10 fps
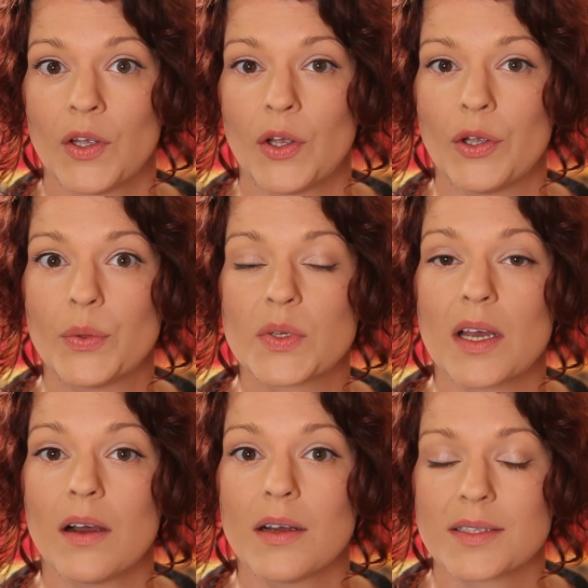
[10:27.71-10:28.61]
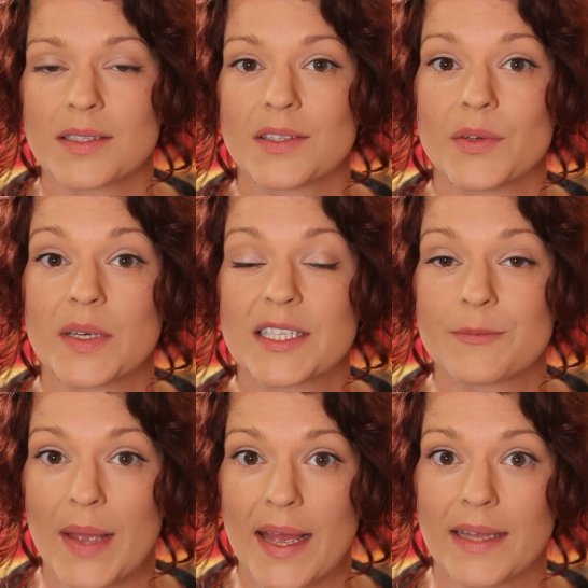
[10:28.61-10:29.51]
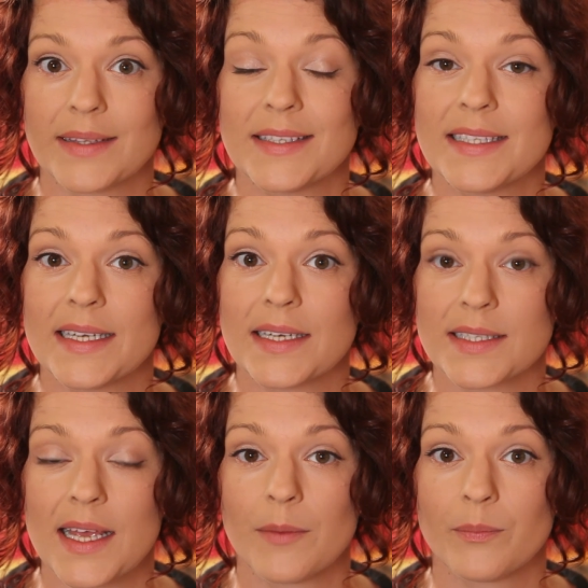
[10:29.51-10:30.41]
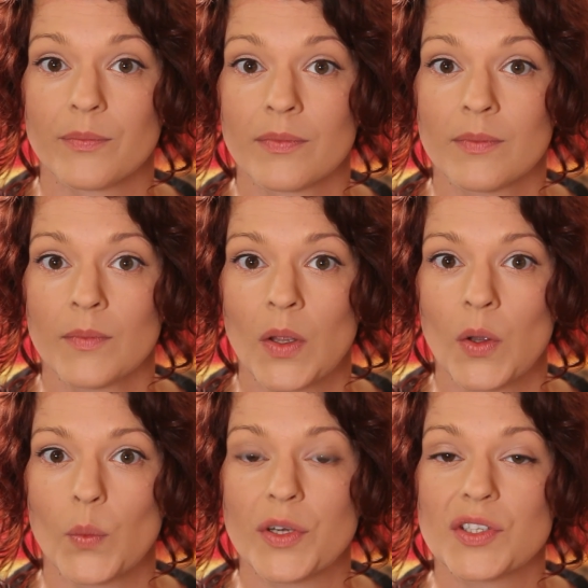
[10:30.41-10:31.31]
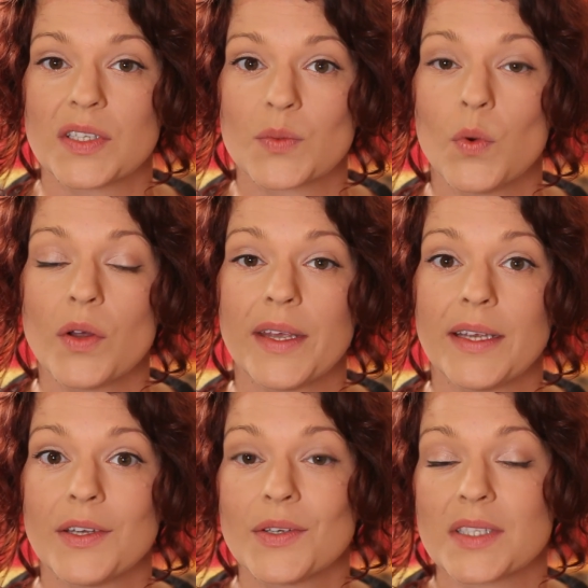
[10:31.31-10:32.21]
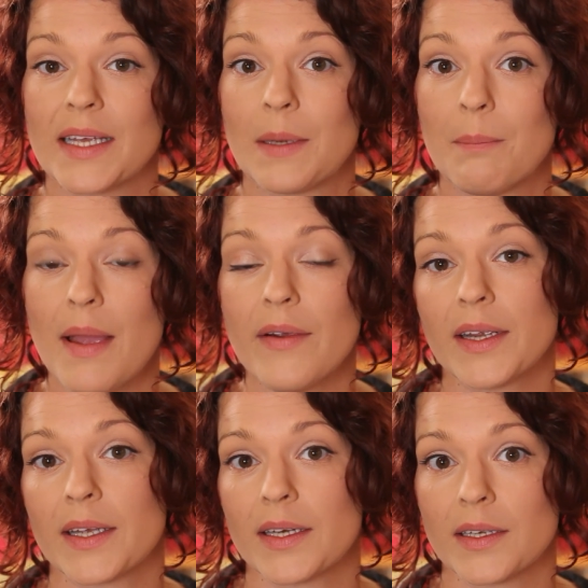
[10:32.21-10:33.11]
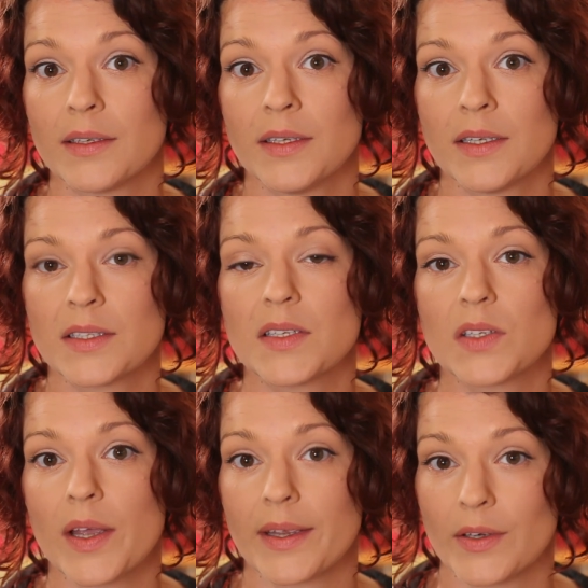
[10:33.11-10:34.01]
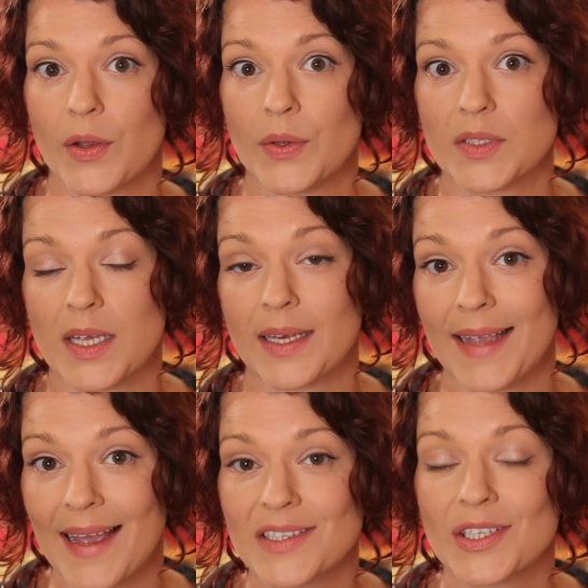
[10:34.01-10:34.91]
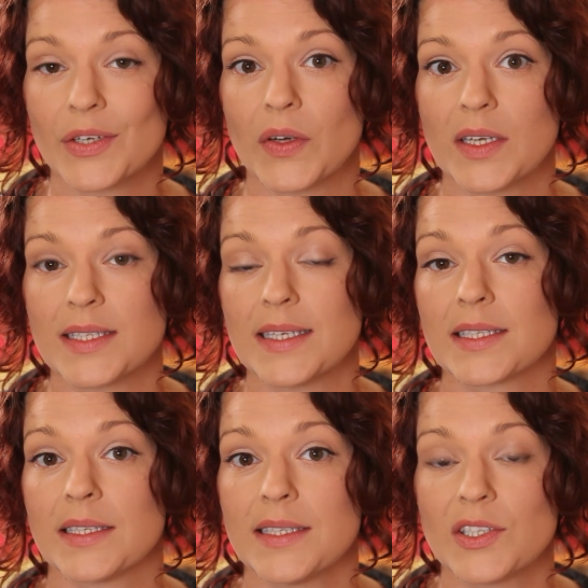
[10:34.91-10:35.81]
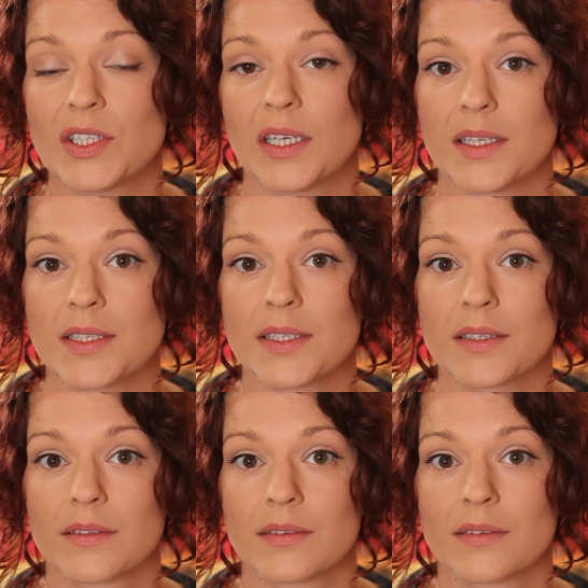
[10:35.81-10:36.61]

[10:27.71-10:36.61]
who was asked to expand the DSM, which is what they use in America to diagnose and categorize these conditions.